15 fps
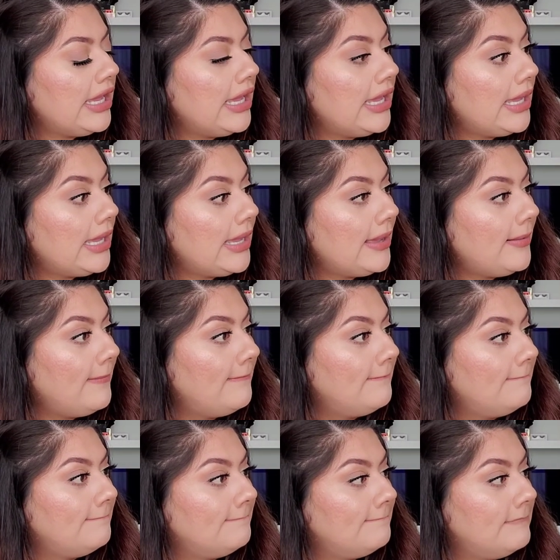
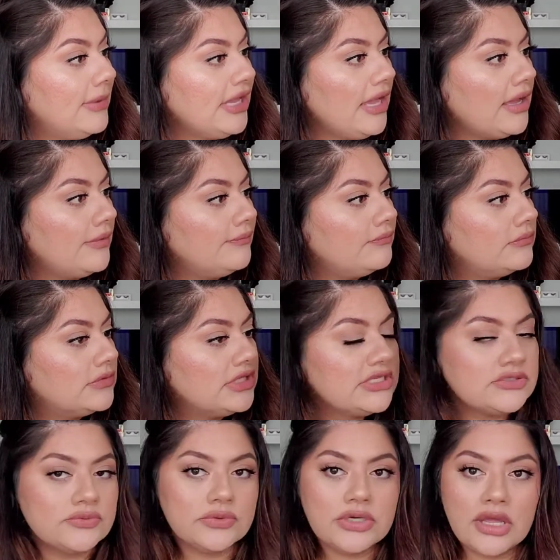Um, but yeah,
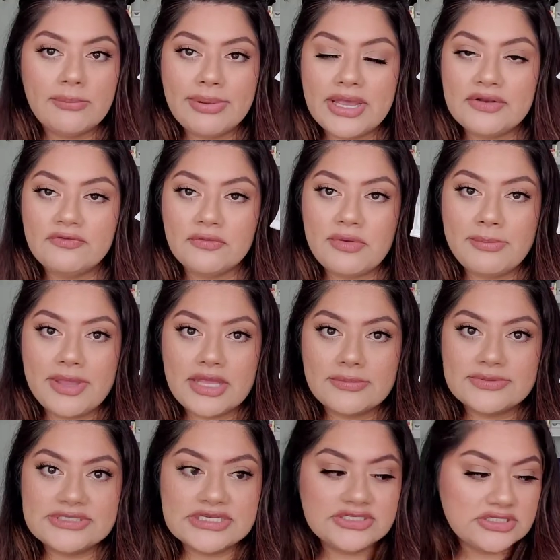these were not bad for my
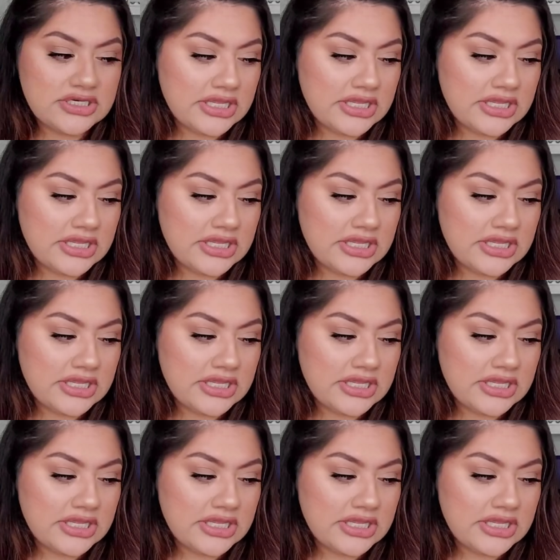makeup station.